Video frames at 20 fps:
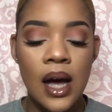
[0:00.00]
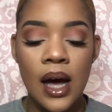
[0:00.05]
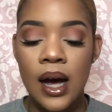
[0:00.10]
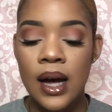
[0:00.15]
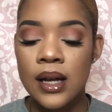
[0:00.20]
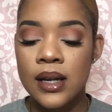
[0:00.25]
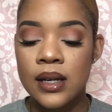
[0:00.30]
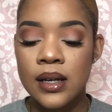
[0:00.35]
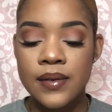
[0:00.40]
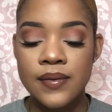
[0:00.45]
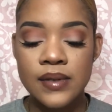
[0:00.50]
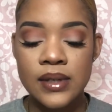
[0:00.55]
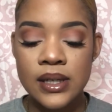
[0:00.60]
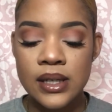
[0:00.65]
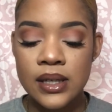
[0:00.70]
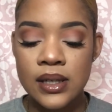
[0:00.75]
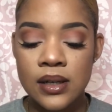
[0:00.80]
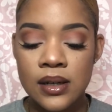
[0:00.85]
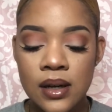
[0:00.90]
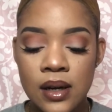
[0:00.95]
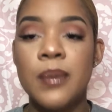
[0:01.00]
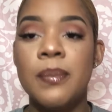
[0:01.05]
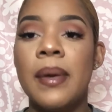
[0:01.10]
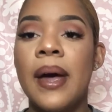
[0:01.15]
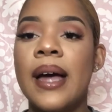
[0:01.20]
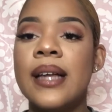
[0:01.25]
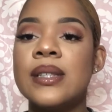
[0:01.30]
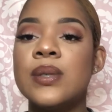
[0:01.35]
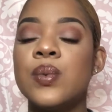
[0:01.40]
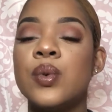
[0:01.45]
I loved it. The
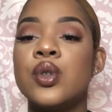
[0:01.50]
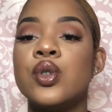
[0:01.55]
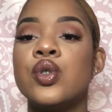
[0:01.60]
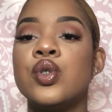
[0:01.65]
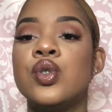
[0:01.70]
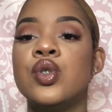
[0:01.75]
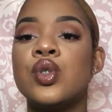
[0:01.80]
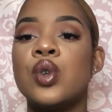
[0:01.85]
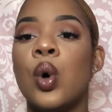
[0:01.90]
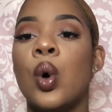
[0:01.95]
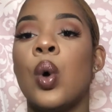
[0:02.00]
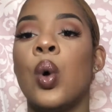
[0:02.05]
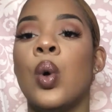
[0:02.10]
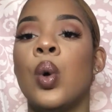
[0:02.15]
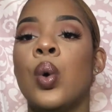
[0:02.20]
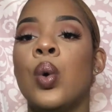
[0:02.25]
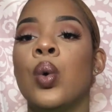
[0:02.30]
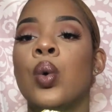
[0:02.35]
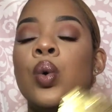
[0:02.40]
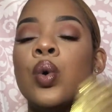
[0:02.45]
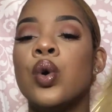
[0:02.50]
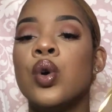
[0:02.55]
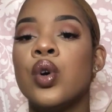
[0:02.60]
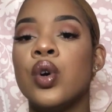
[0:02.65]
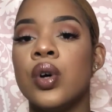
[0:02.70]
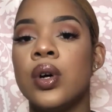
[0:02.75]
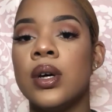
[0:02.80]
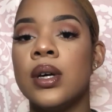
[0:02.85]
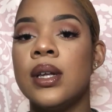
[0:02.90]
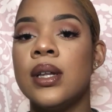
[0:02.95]
mattes were so
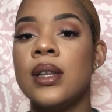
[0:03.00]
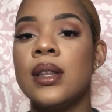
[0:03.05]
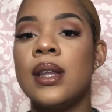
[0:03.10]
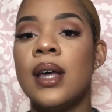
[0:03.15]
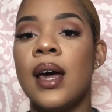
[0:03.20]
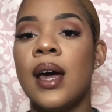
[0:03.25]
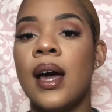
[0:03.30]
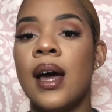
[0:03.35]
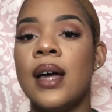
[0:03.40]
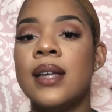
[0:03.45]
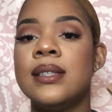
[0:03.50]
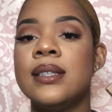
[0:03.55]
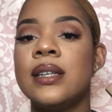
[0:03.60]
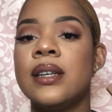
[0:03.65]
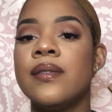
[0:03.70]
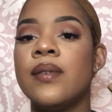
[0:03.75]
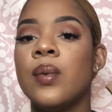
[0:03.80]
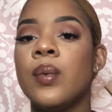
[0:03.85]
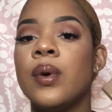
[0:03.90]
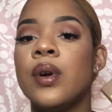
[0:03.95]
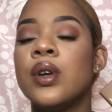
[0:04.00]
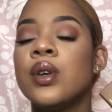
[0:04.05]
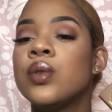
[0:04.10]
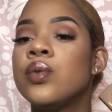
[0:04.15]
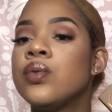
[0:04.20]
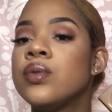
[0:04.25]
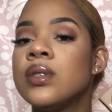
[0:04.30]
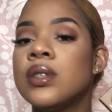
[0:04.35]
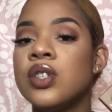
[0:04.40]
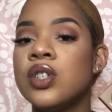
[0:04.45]
good that I didn't even want to
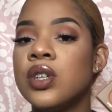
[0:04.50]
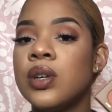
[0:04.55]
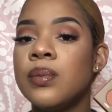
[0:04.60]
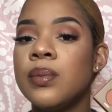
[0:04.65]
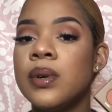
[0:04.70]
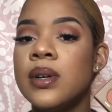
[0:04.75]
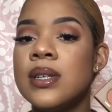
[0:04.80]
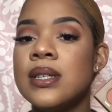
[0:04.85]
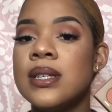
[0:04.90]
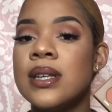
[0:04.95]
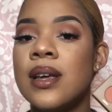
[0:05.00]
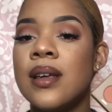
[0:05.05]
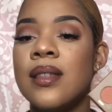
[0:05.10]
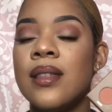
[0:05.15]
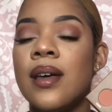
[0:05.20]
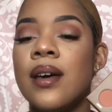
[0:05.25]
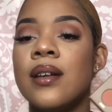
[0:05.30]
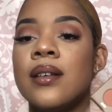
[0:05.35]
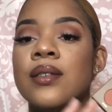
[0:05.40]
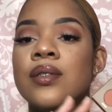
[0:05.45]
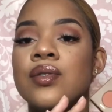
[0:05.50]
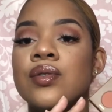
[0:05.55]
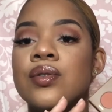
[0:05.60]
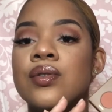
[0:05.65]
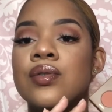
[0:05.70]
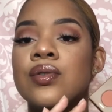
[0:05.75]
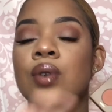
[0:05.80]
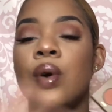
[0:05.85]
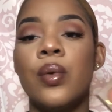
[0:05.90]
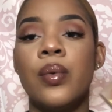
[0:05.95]
use the shimmers, and that is
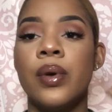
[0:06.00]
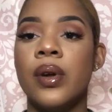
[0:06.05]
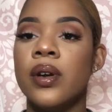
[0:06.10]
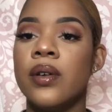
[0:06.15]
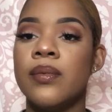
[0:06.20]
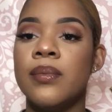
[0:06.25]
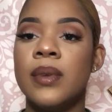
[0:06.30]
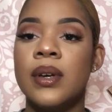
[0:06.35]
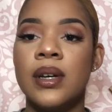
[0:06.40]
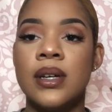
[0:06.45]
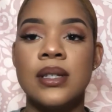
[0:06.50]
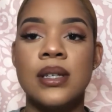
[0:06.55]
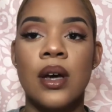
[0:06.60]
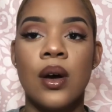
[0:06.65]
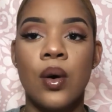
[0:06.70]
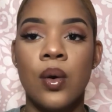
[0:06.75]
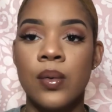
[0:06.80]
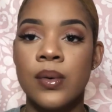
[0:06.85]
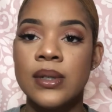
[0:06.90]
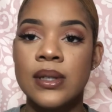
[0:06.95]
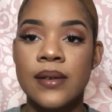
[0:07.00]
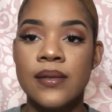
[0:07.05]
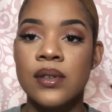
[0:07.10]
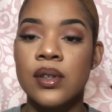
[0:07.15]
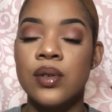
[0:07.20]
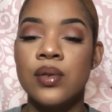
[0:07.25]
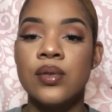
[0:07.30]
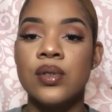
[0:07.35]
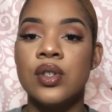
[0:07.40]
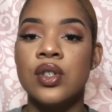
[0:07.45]
so weird of me because I always have to
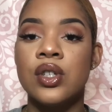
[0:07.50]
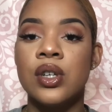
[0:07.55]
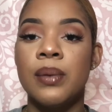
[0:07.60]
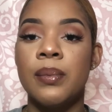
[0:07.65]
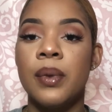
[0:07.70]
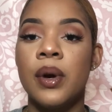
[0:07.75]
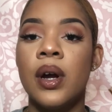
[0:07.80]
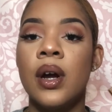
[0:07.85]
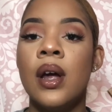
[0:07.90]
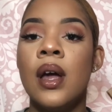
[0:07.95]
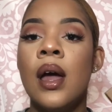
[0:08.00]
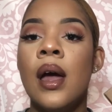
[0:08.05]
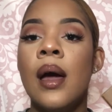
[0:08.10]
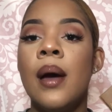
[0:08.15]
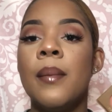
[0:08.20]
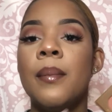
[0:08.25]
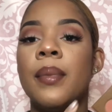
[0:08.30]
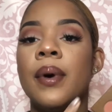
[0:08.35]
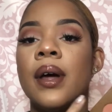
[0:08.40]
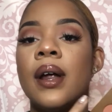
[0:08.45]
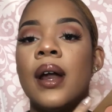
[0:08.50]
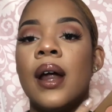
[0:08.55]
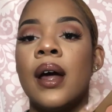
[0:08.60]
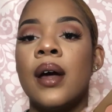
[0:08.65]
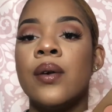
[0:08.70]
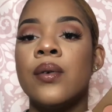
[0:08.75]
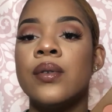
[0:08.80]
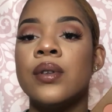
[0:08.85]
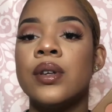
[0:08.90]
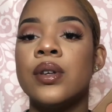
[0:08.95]
use a shimmer. But I
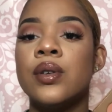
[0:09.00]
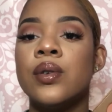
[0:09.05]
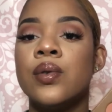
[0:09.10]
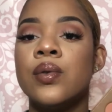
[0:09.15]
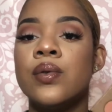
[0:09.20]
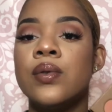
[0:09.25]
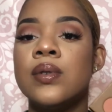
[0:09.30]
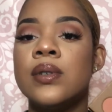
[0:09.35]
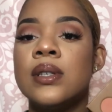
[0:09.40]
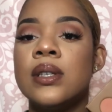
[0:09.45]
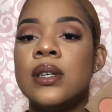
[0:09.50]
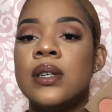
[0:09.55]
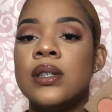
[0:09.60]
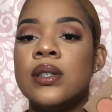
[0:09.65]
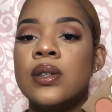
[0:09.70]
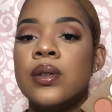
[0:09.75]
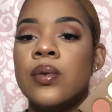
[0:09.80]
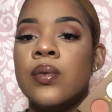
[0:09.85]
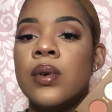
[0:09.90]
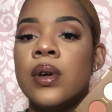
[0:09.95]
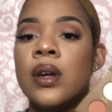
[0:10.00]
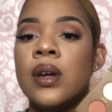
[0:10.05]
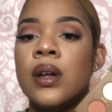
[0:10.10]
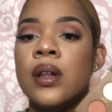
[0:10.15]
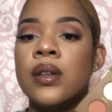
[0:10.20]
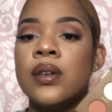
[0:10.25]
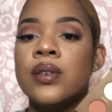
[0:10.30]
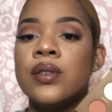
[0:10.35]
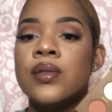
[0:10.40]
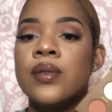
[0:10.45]
only use these 3
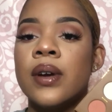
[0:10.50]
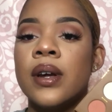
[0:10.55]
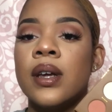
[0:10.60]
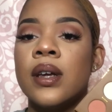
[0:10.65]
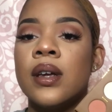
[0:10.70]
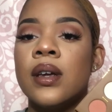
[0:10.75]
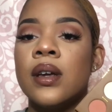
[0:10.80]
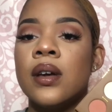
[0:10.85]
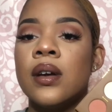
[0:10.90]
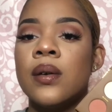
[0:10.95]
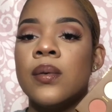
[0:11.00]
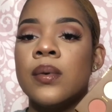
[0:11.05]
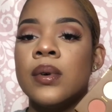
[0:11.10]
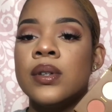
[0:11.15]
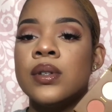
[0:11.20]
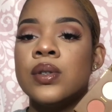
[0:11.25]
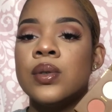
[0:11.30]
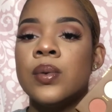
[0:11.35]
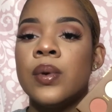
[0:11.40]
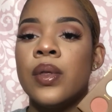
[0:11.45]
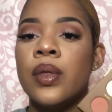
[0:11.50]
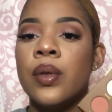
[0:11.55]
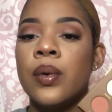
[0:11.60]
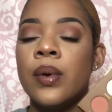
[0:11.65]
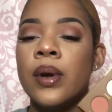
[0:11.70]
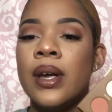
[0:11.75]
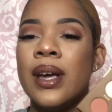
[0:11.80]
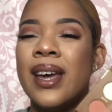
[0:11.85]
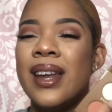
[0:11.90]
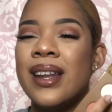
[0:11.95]
colors right here, 1, 2, and
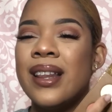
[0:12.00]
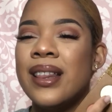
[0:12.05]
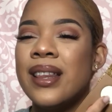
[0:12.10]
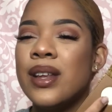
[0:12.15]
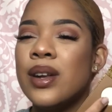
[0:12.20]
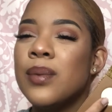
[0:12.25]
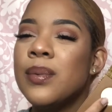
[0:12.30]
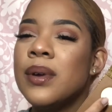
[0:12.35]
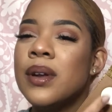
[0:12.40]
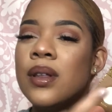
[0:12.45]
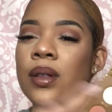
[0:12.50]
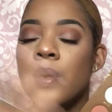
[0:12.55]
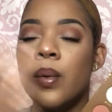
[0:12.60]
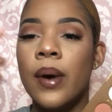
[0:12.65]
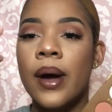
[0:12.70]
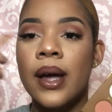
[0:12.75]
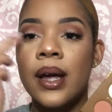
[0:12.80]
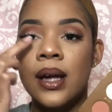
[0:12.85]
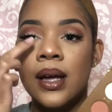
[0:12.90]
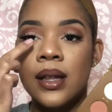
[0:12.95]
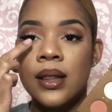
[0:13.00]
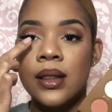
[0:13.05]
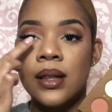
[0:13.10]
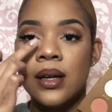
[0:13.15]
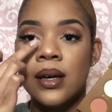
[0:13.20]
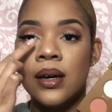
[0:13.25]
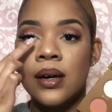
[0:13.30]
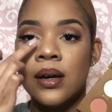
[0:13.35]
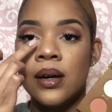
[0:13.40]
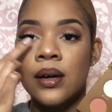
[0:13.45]
3, and a little bit of the white in
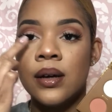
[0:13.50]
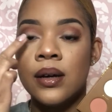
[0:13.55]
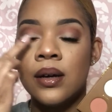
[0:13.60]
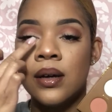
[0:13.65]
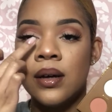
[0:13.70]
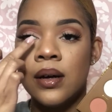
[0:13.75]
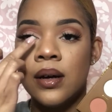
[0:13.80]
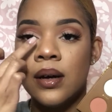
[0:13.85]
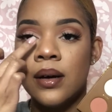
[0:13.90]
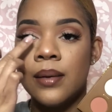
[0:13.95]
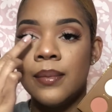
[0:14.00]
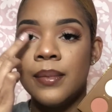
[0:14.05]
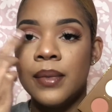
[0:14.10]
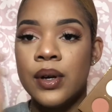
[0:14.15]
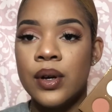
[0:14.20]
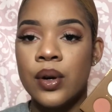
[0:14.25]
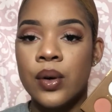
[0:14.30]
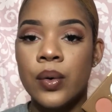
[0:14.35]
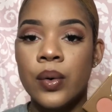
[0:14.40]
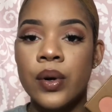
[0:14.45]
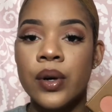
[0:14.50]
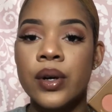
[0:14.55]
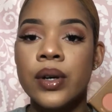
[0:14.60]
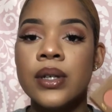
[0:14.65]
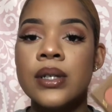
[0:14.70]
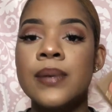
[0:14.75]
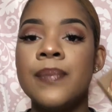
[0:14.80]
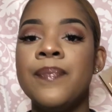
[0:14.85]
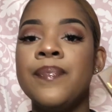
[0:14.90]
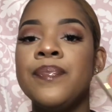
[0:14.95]
the inner corners.